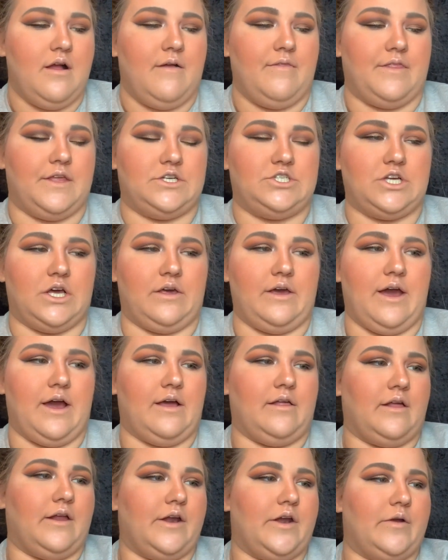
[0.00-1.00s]
The jelly
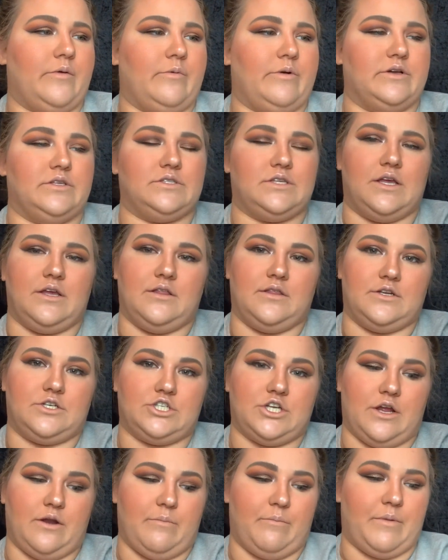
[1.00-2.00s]
highlighter was in the
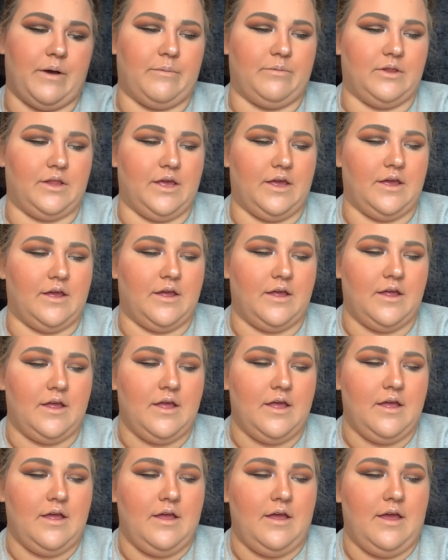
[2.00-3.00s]
shade Bubbly,
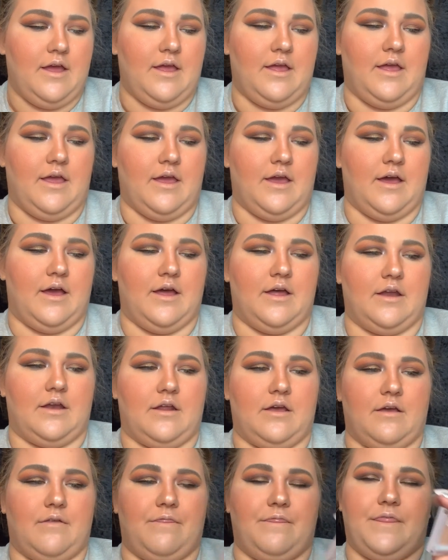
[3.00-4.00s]

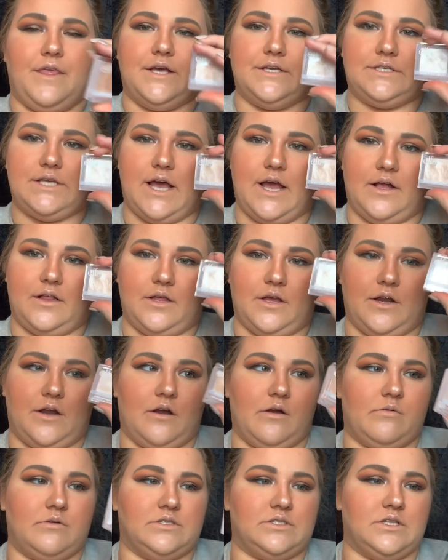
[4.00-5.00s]
and this
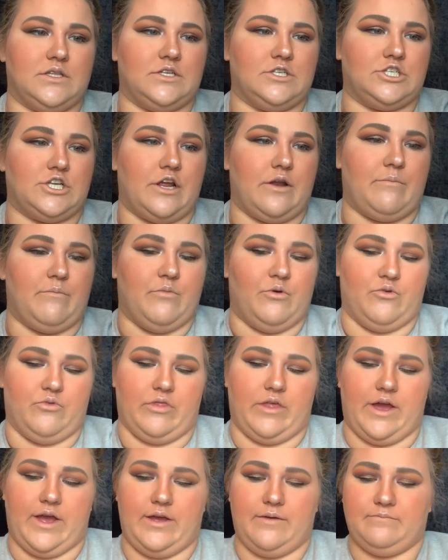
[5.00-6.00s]
highlighter was in the shade
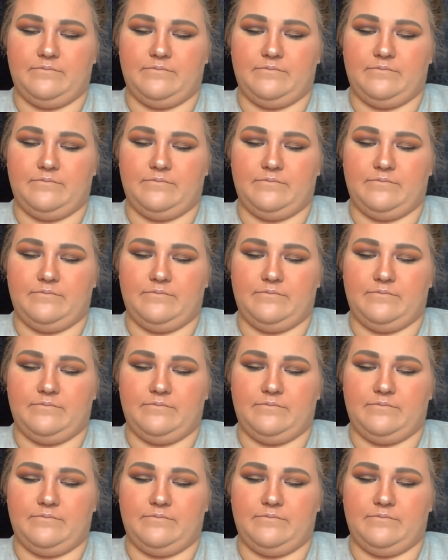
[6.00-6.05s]
Moonlight.